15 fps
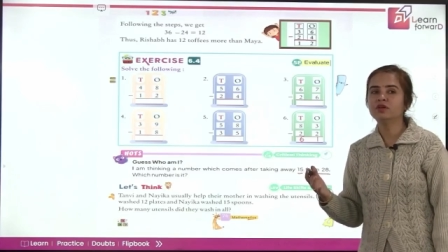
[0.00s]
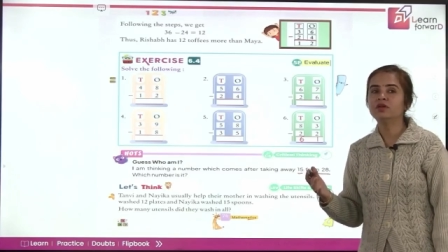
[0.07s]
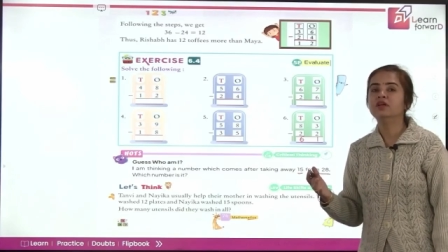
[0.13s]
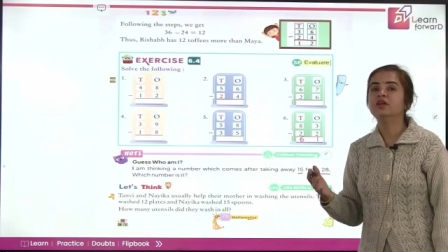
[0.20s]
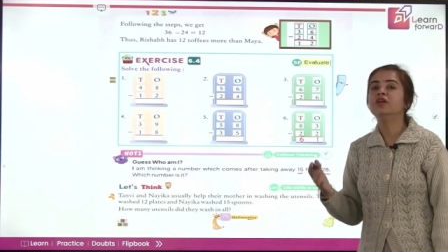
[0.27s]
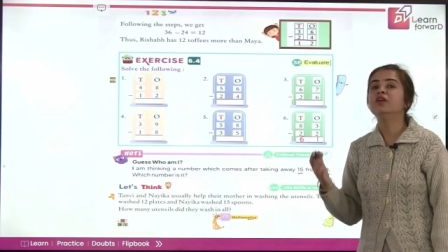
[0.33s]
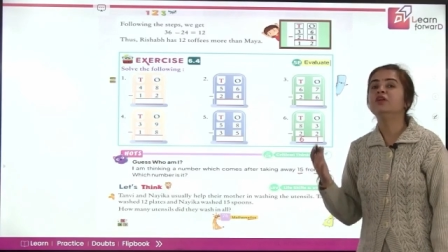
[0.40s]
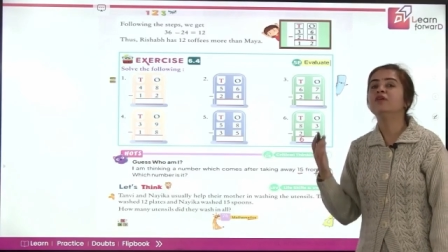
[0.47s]

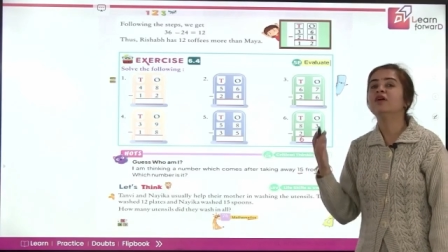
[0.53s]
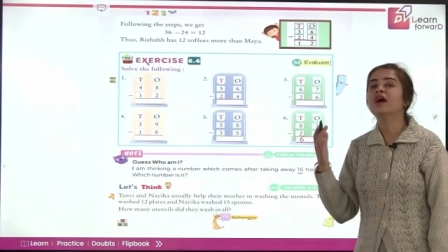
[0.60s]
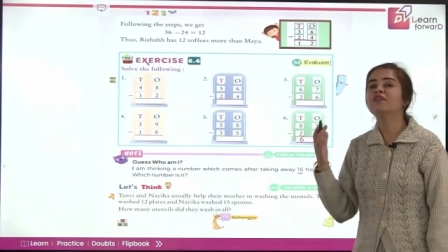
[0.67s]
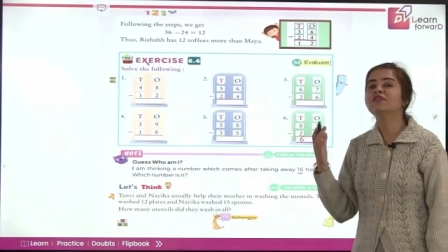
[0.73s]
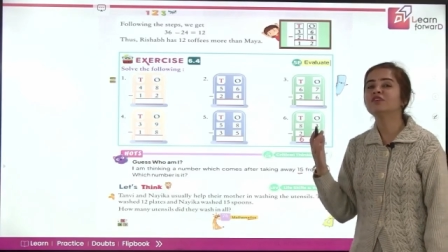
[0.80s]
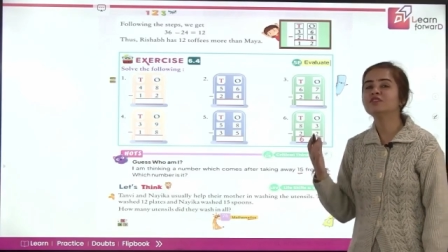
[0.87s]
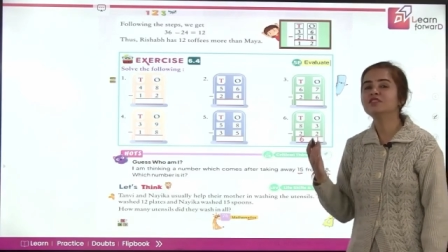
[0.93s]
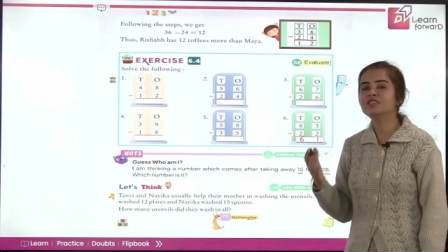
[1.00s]
You have to
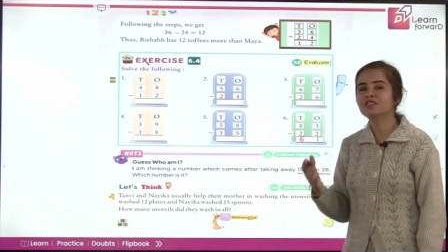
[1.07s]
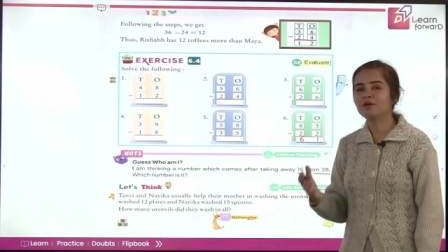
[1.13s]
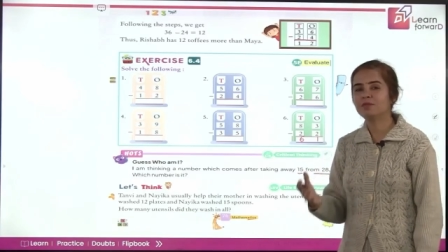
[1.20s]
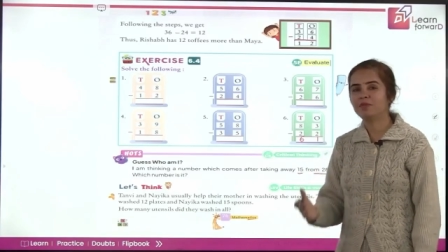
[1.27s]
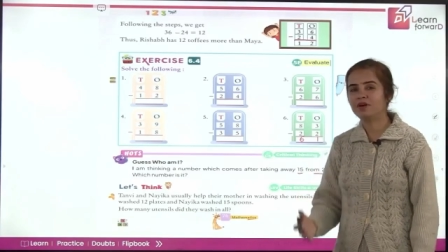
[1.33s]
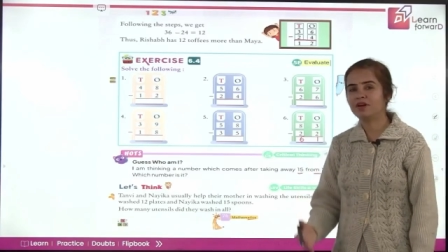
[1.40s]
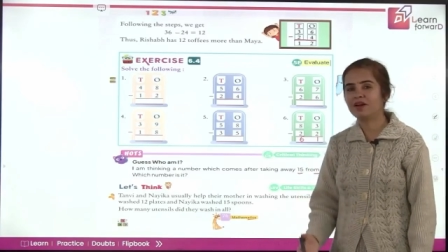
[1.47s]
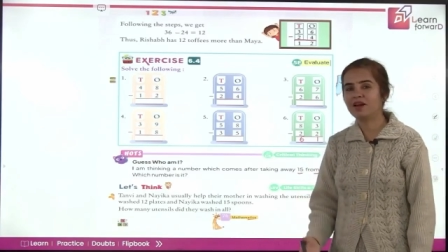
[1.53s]

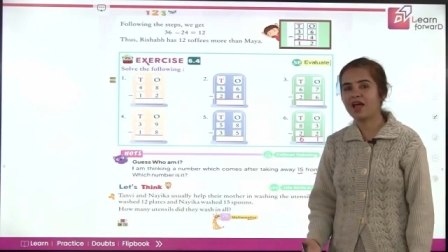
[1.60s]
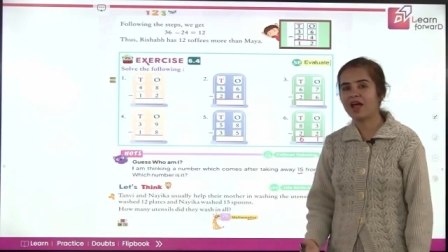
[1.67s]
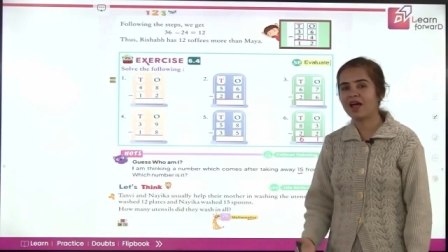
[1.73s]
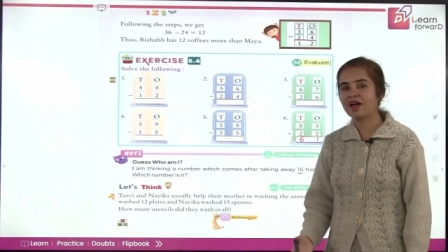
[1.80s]
subtract.